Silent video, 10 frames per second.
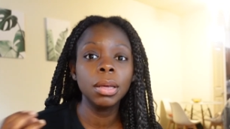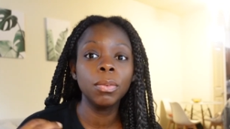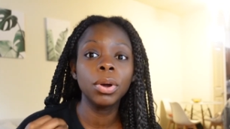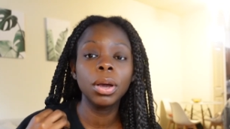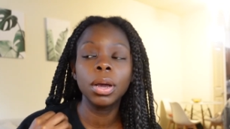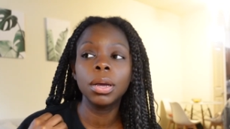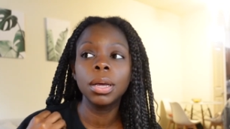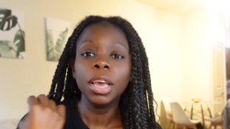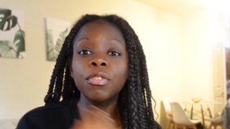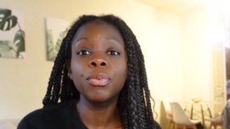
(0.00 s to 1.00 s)
Where
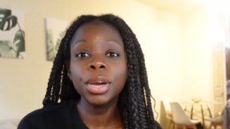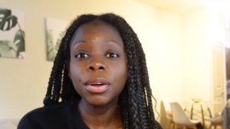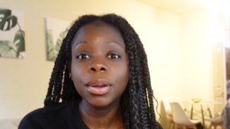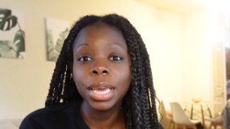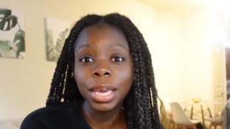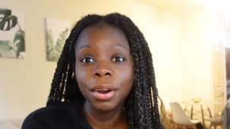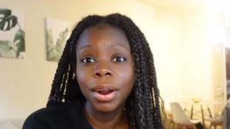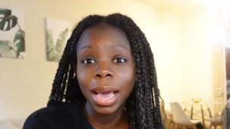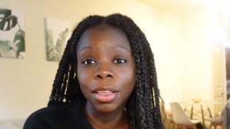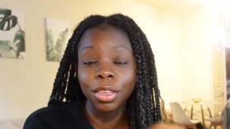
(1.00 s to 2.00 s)
if we're here
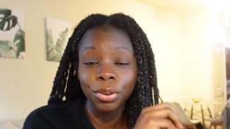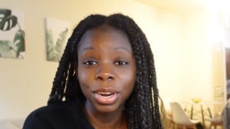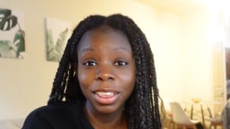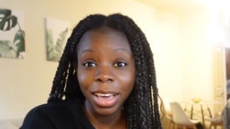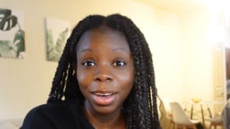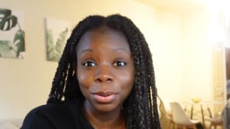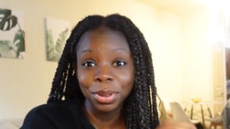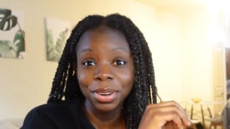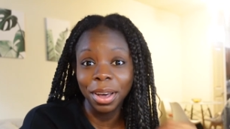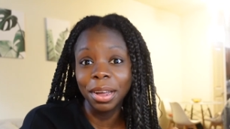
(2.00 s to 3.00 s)
at
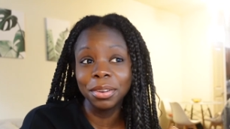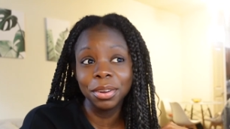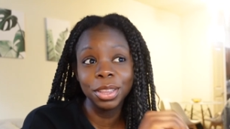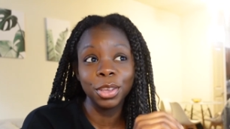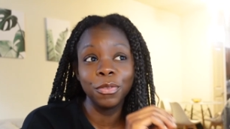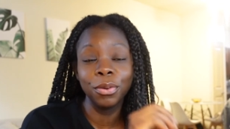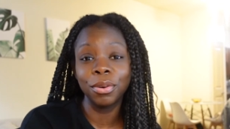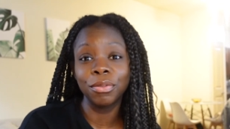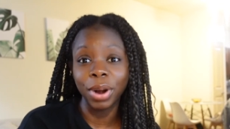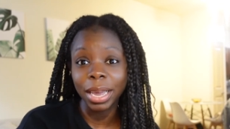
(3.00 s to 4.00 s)
$3,000 for
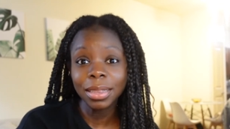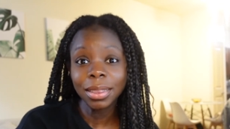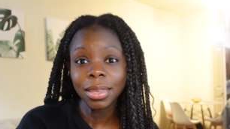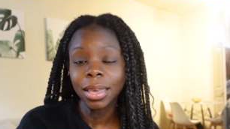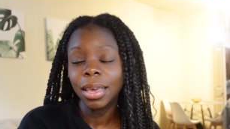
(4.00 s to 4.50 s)
rent,